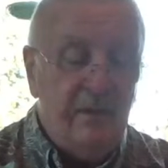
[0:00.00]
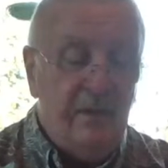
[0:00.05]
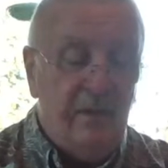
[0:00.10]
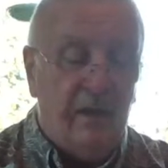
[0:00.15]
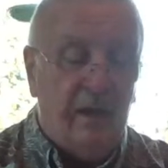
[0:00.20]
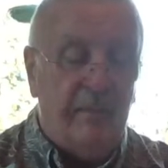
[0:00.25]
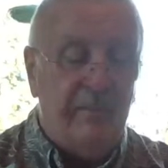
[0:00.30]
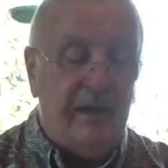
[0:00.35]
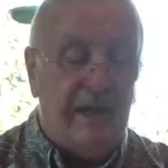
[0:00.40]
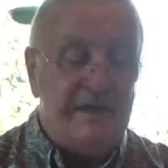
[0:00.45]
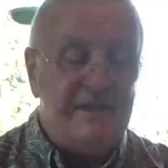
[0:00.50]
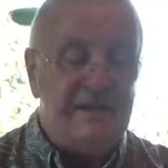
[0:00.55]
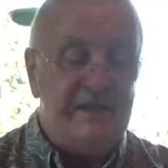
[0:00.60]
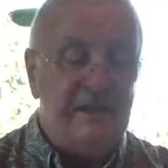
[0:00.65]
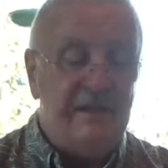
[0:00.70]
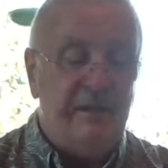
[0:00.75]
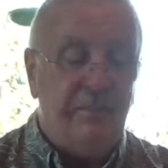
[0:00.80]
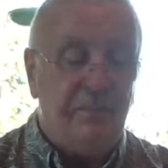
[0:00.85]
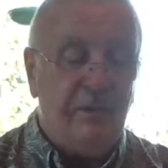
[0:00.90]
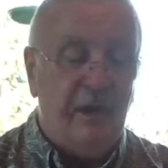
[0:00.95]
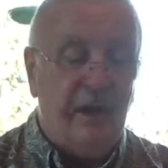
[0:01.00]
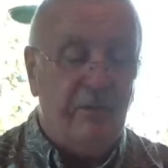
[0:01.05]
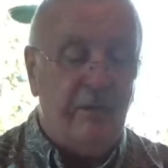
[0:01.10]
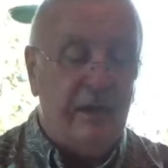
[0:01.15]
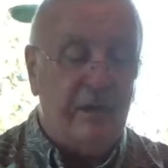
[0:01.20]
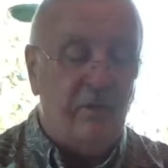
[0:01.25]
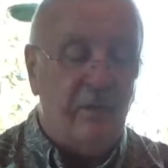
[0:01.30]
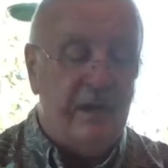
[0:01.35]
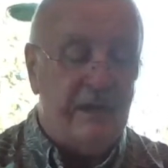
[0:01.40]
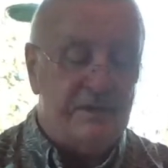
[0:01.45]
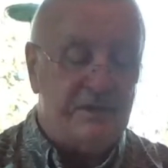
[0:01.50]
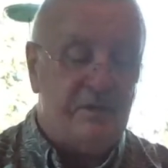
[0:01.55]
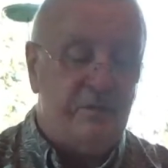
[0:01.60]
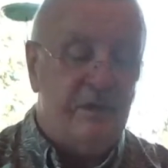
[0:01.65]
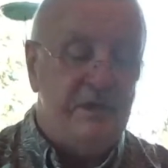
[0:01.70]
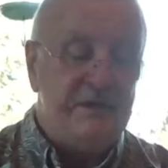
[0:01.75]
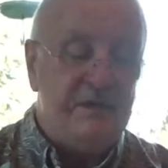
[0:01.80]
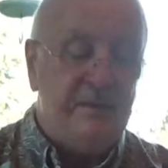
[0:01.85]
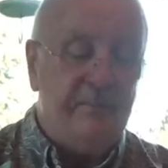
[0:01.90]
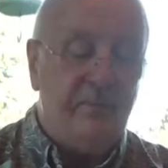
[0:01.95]
oh, I see the prayer request.
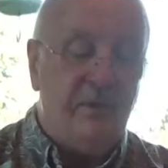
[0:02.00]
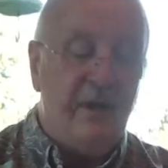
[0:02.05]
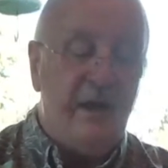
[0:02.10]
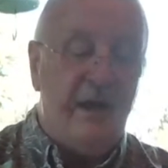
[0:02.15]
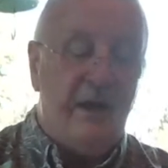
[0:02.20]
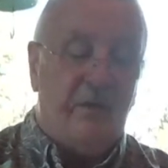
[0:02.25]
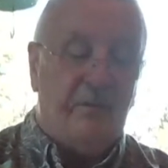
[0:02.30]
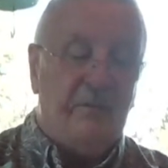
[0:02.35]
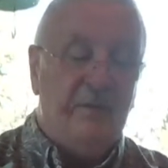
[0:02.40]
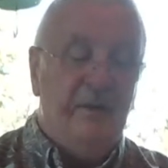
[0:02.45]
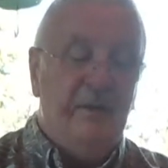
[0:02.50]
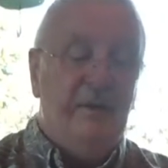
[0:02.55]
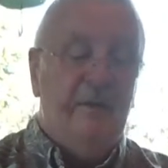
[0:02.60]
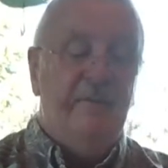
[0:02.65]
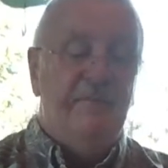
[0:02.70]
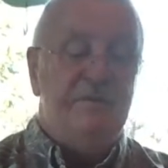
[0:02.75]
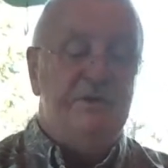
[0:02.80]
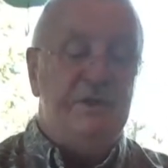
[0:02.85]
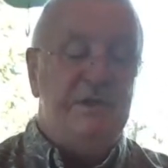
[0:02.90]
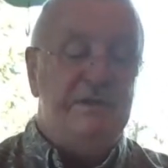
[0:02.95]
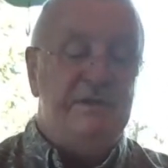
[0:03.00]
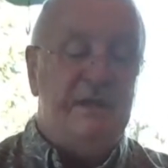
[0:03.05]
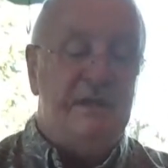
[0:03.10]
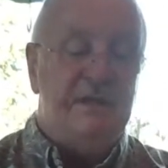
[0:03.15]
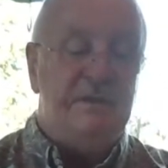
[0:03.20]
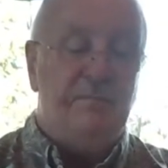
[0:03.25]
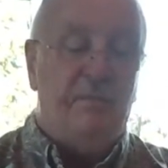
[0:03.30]
Chrissy Brown. She says,